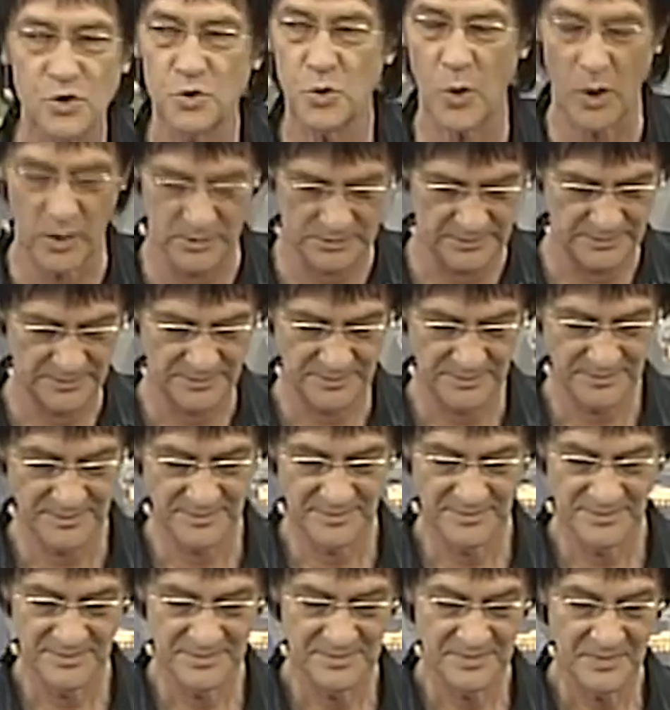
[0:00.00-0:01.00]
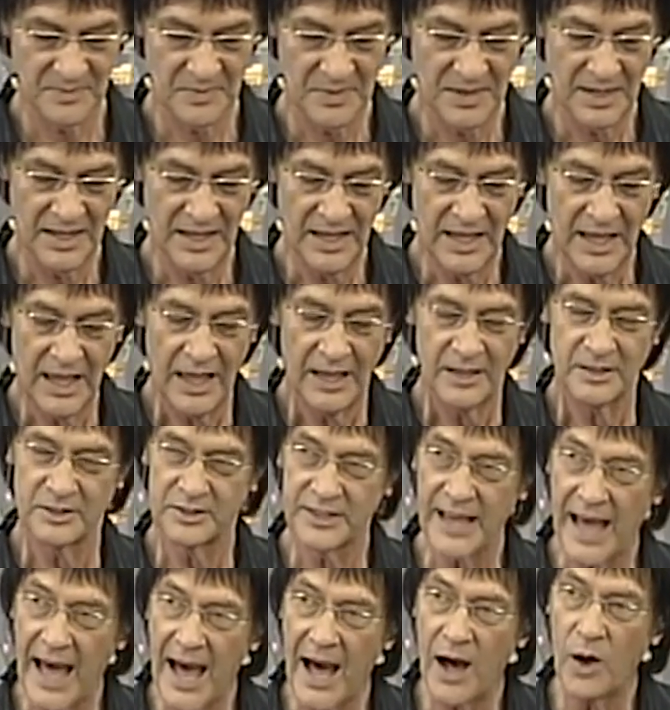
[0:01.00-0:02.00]
sworn.
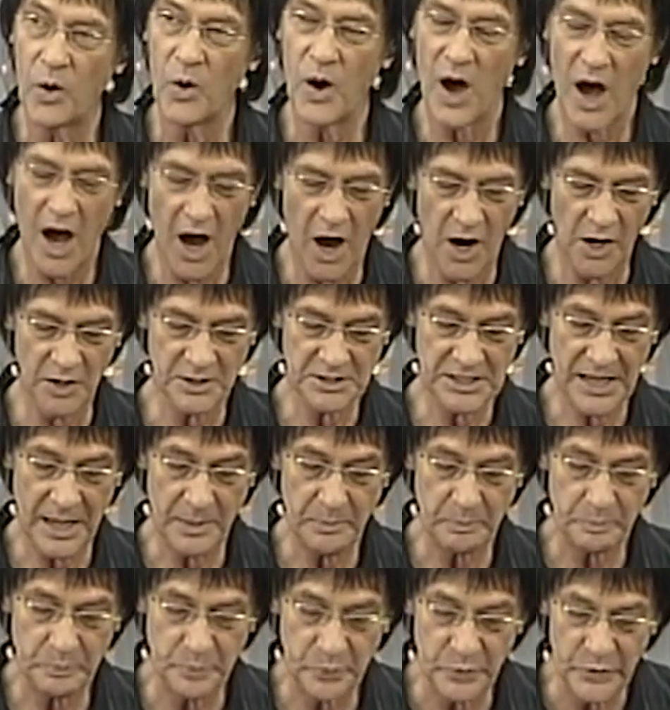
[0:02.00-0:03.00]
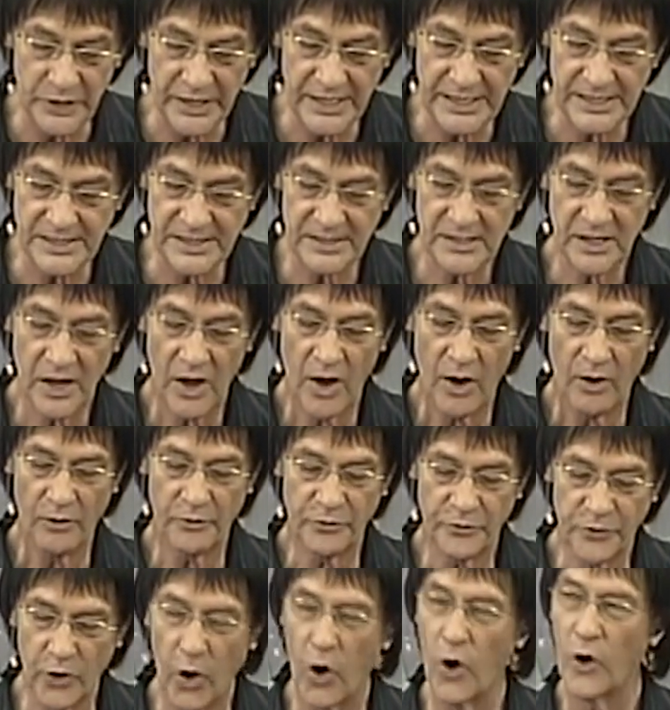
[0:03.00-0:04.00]
Thou art a priest
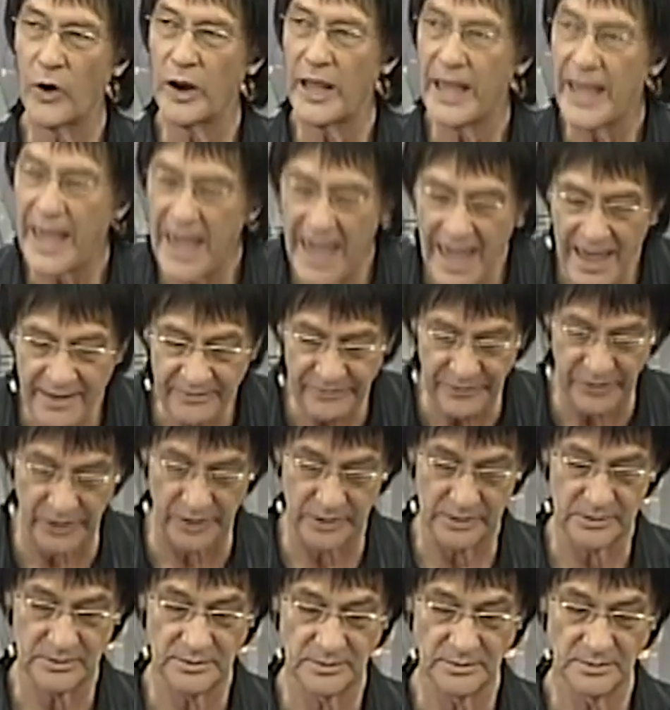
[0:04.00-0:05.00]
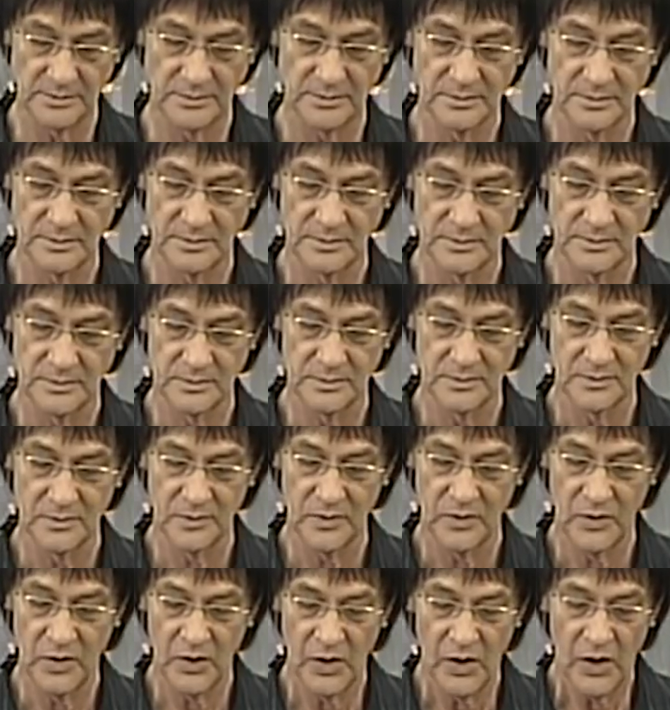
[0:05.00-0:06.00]
forever
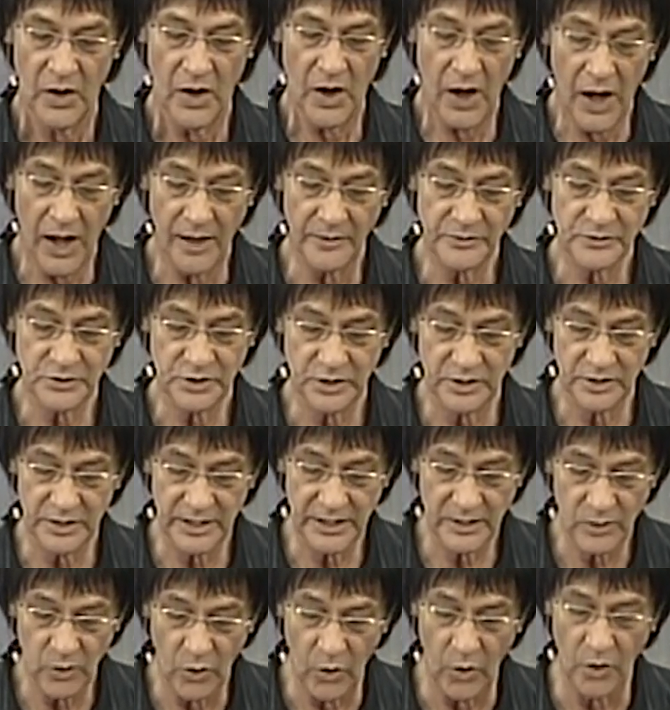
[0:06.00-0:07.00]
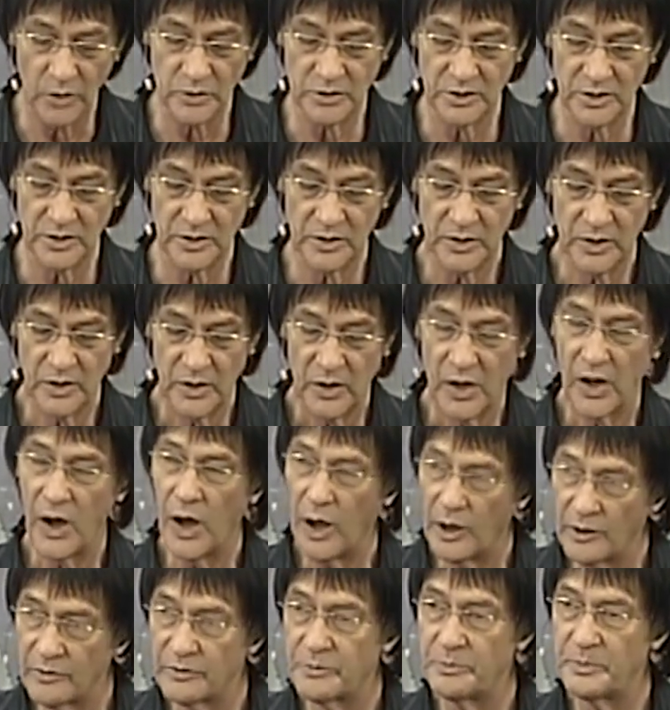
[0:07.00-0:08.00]
after the order
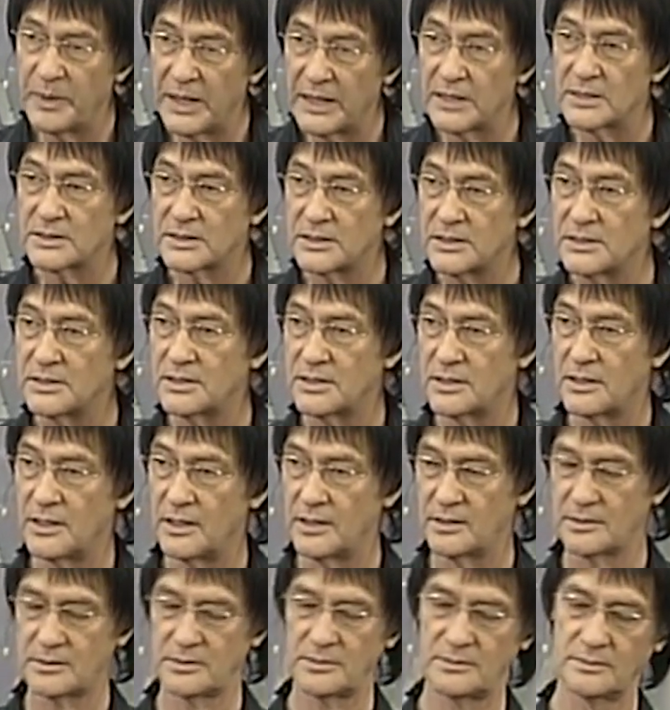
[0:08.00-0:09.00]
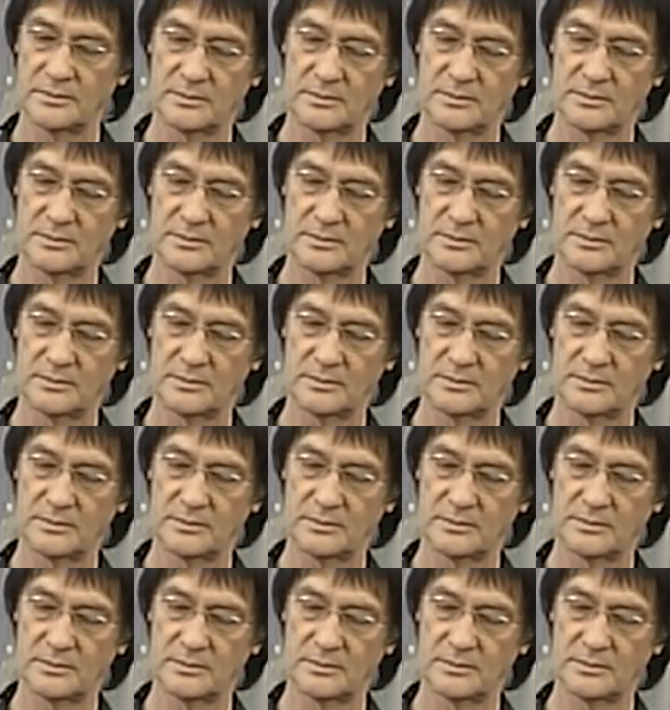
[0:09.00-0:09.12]
of Melchizedek.